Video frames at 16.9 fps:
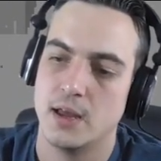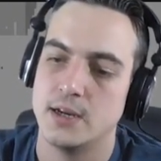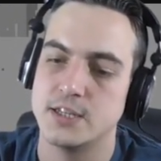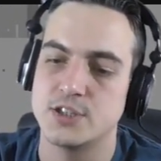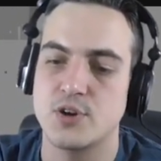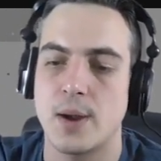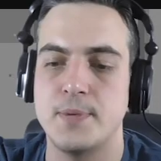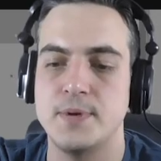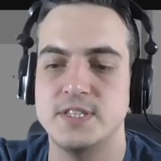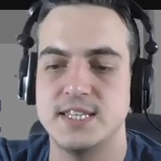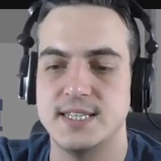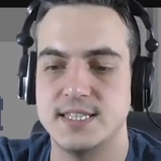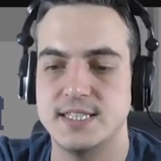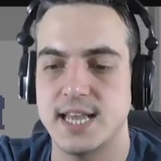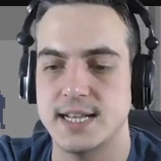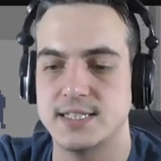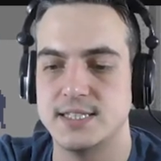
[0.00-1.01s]
Discrepancy
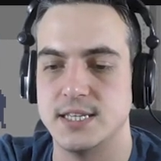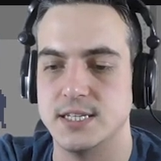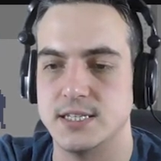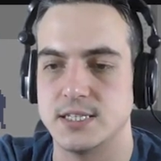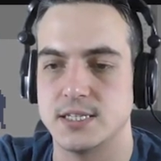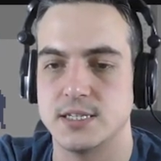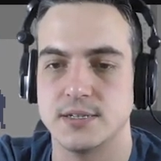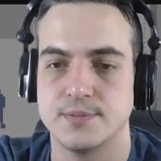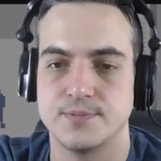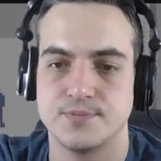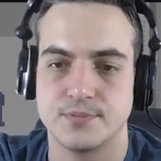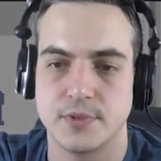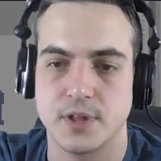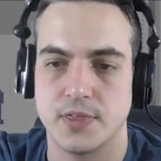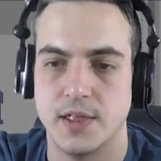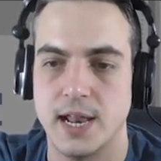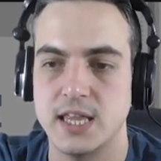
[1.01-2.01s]
detected.
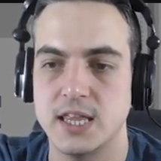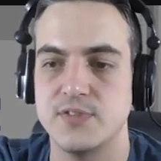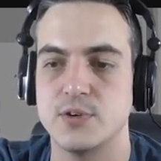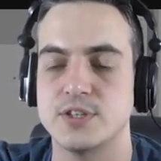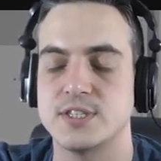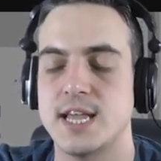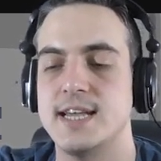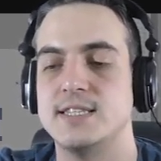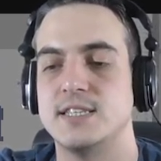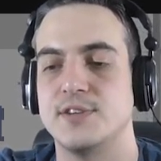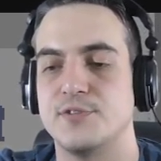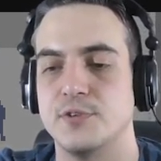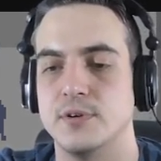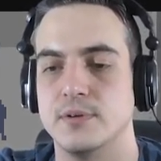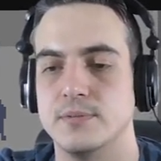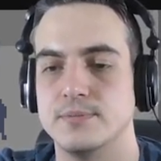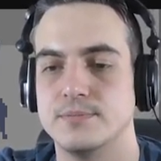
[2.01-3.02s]
The length of your stay is
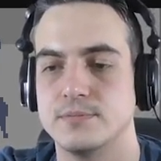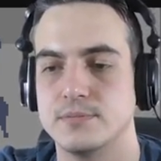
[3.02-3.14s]
different.